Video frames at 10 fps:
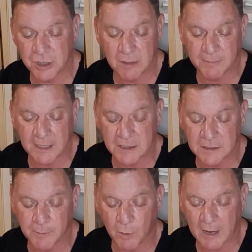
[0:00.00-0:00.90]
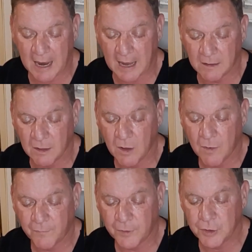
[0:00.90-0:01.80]
gym in Spokane
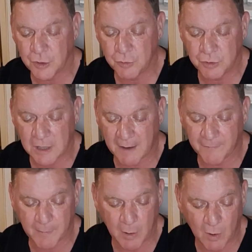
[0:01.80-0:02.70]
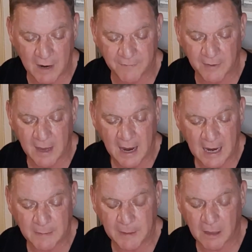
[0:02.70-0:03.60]
for a new job for my wife
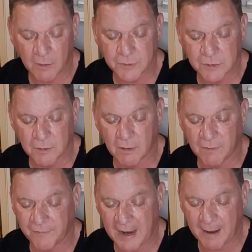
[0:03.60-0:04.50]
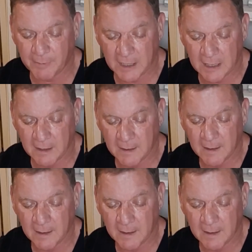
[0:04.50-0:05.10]
and to be closer to her family.